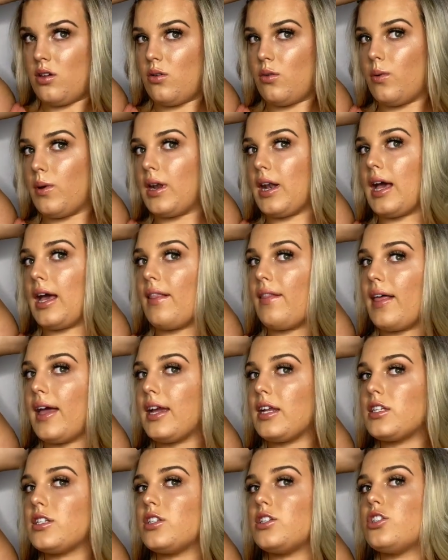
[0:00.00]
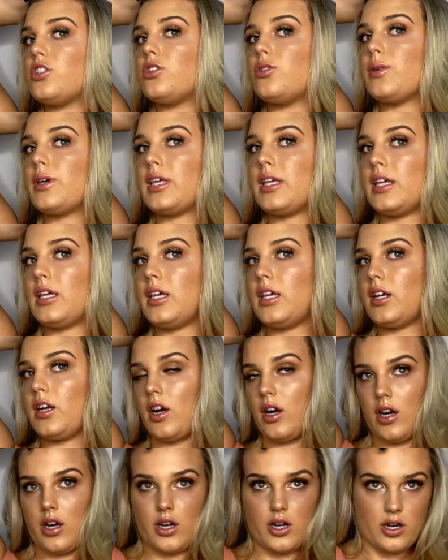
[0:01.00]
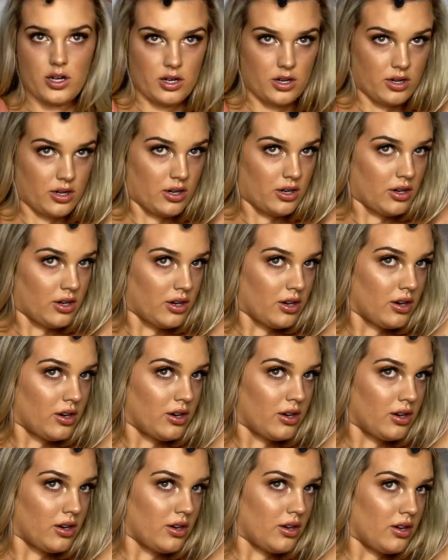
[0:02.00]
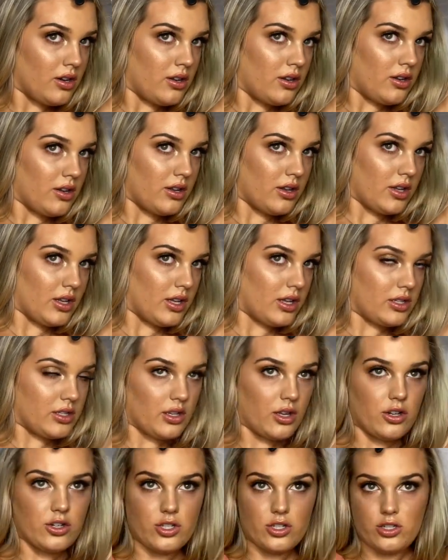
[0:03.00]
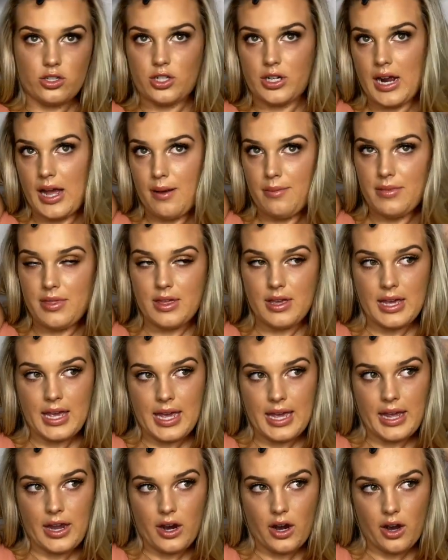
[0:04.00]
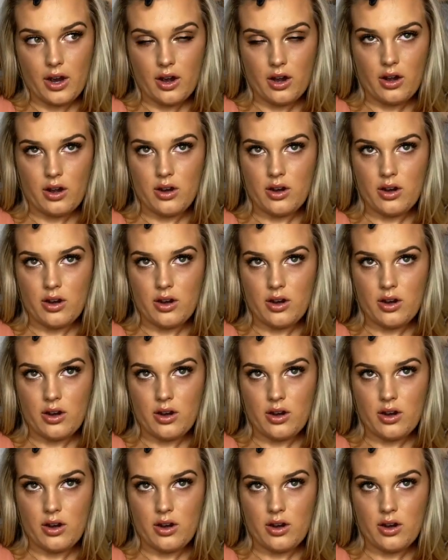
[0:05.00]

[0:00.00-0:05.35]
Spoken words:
what I like to do here is I'll just grab the hair.